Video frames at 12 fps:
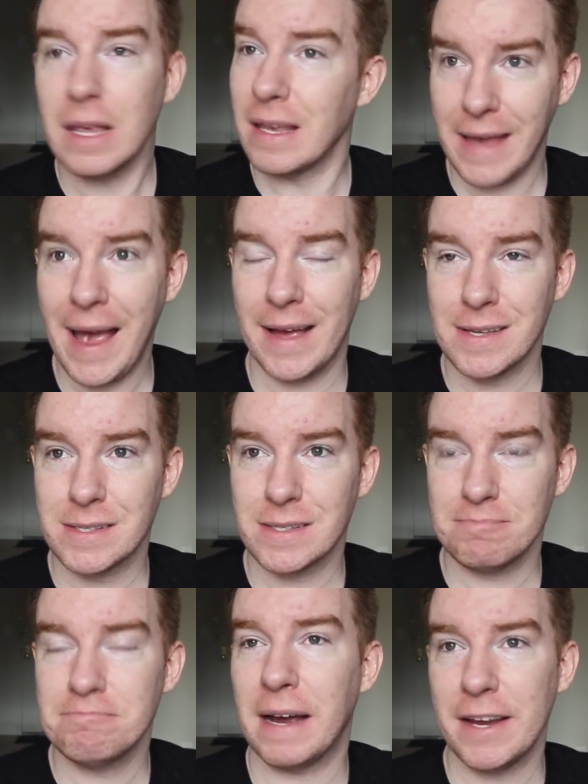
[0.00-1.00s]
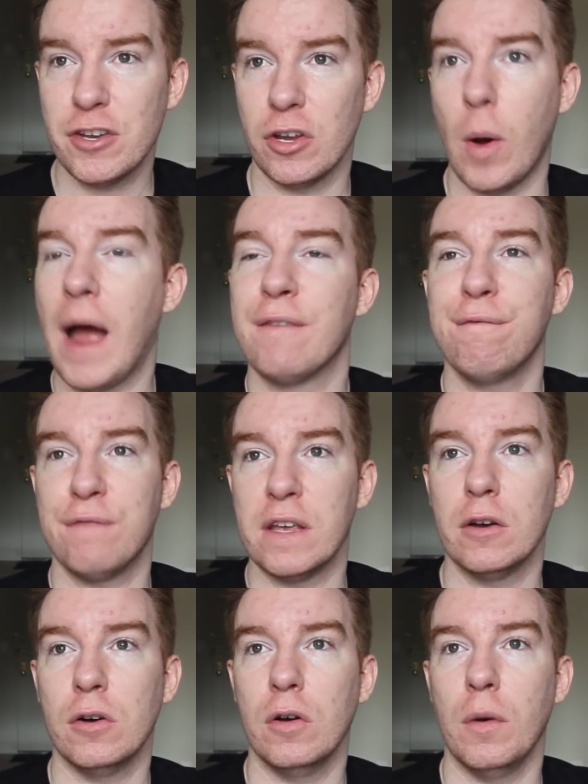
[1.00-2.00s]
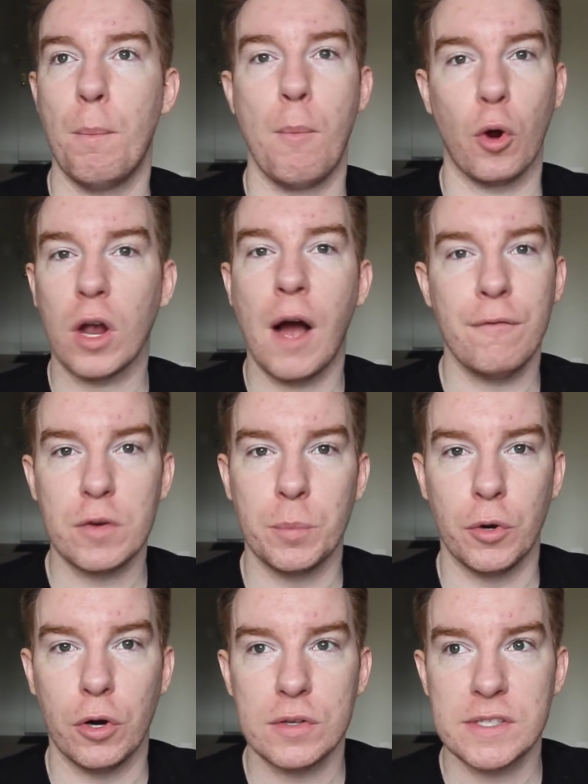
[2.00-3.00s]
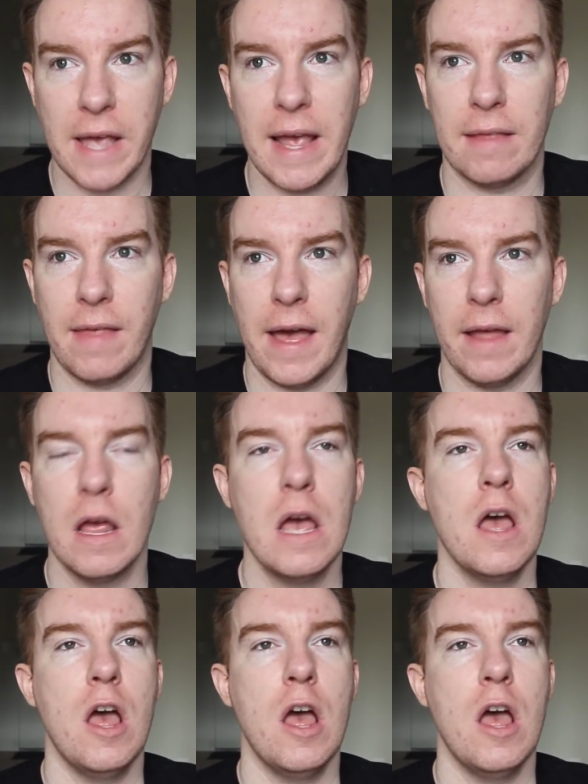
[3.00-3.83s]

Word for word: Yes, I do. I feel more comfortable saying that.